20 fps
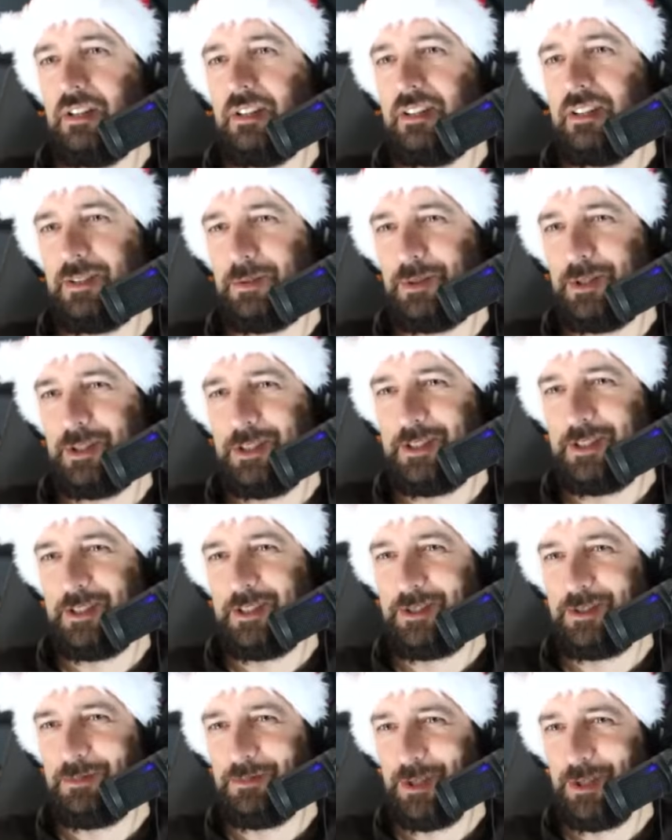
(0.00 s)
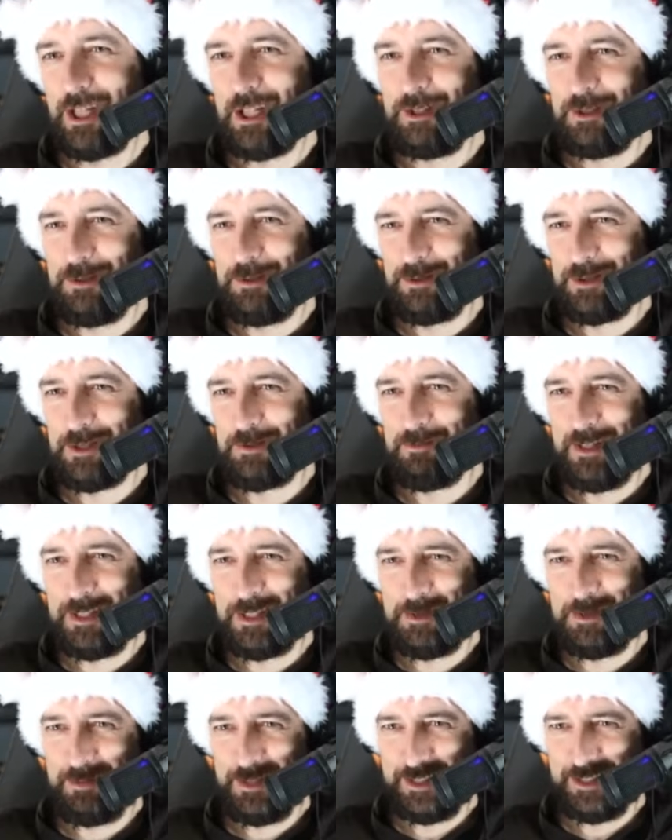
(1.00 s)
we can use it
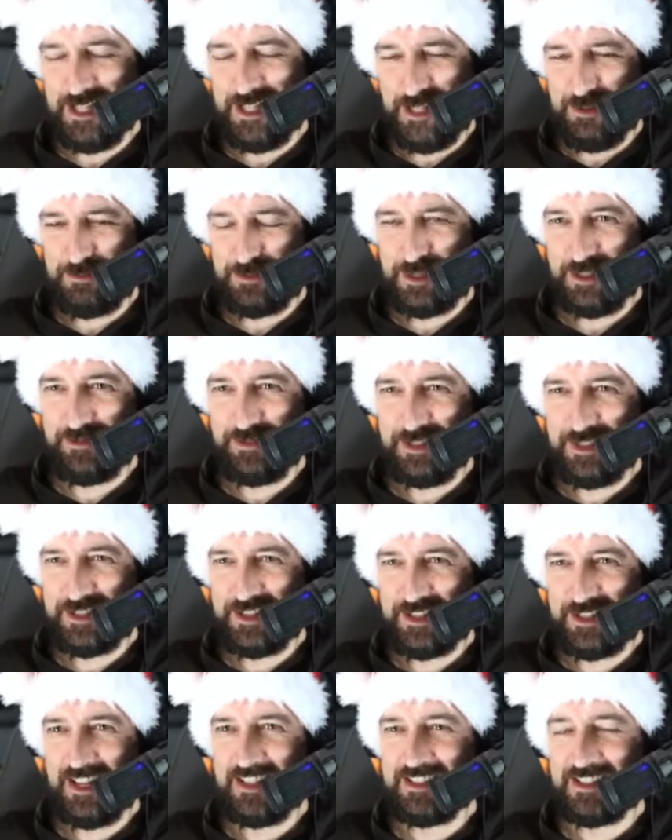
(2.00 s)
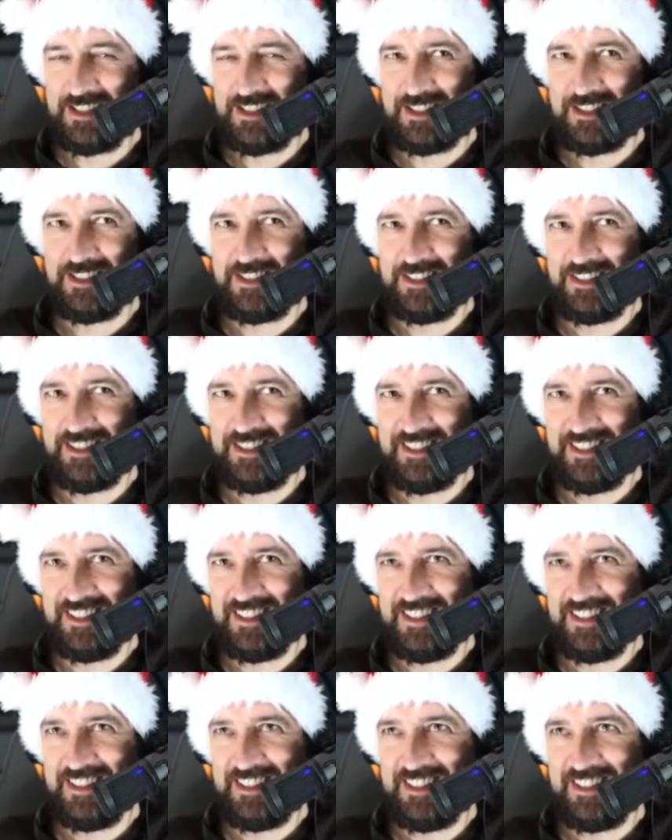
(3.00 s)
multiple times, and this adds
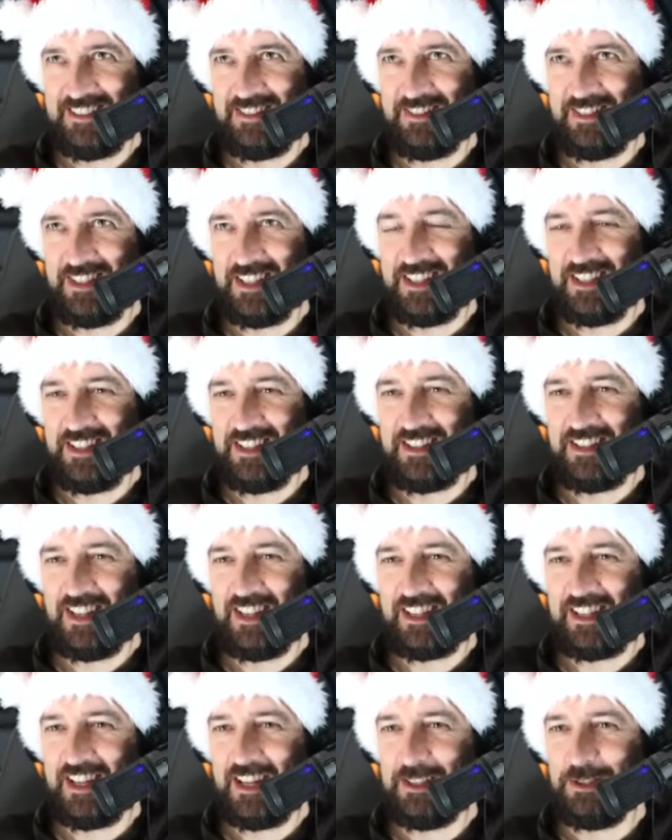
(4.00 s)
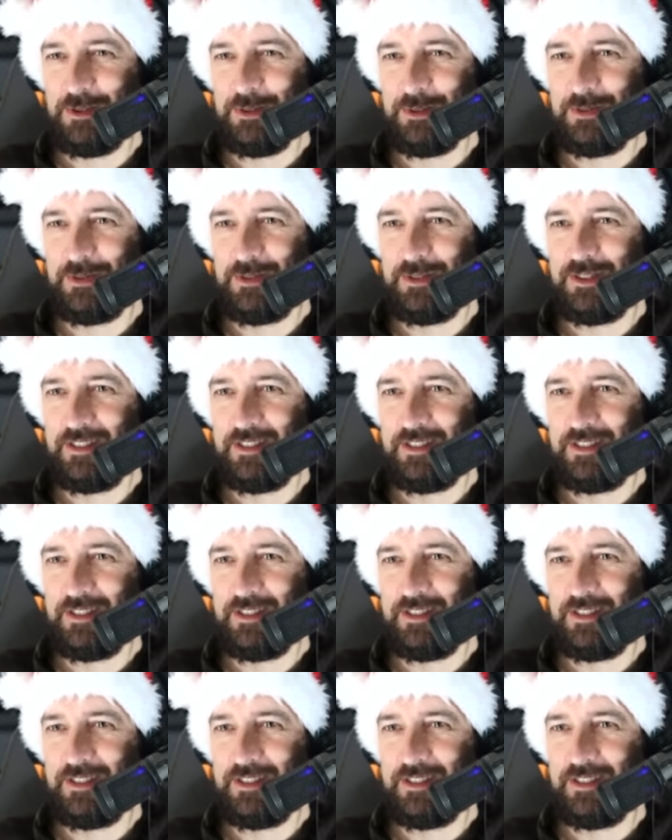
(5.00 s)
the like kind of